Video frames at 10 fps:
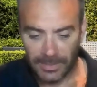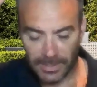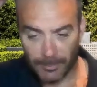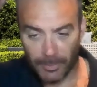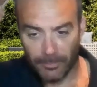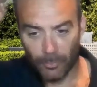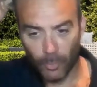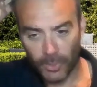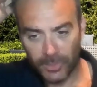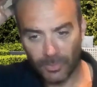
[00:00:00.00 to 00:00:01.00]
My
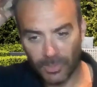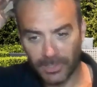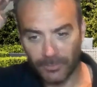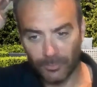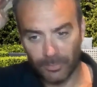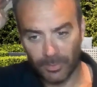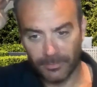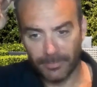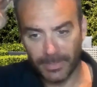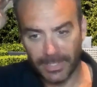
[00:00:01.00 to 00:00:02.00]
worst quality would
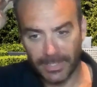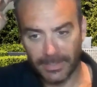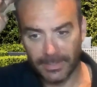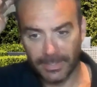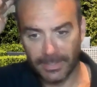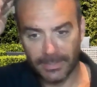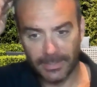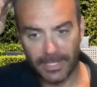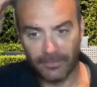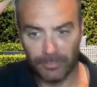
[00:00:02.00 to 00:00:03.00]
probably be
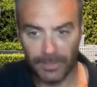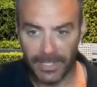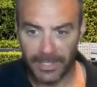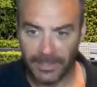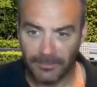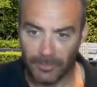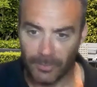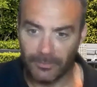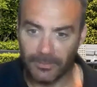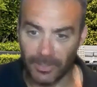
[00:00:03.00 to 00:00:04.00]
lack of planning.
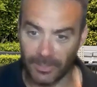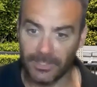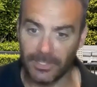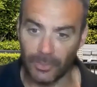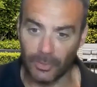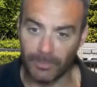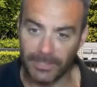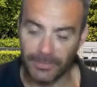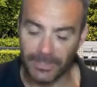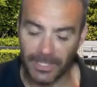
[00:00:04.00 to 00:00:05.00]
I did a lot of
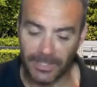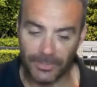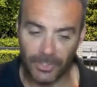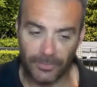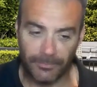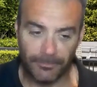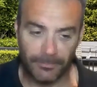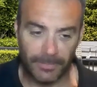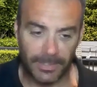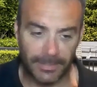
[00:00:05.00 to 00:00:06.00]
planning for the garden show
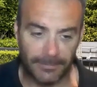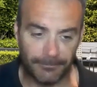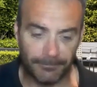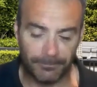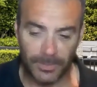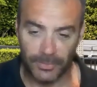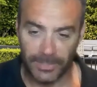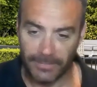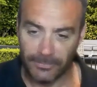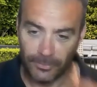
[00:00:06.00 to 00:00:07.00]
because
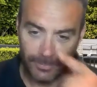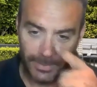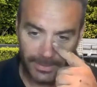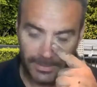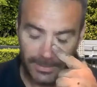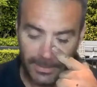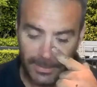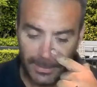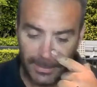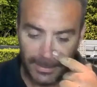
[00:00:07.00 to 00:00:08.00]
you have to, but
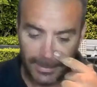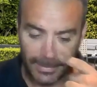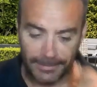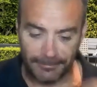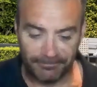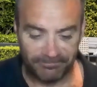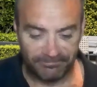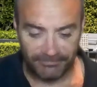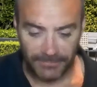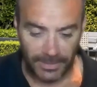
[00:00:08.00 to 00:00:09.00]

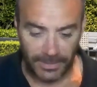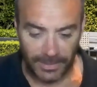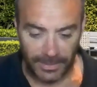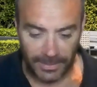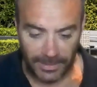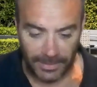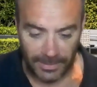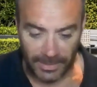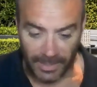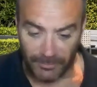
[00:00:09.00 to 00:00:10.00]

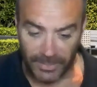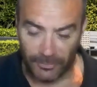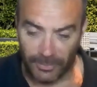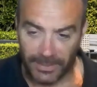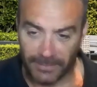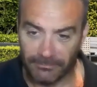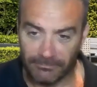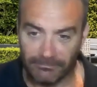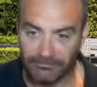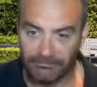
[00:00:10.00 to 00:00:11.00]
yeah, I'm generally
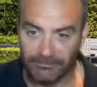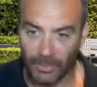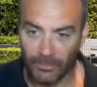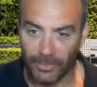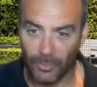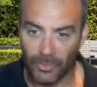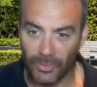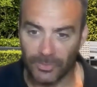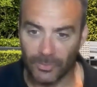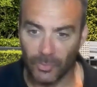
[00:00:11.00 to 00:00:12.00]
not very
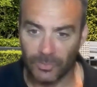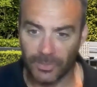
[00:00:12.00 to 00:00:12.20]
organised at all.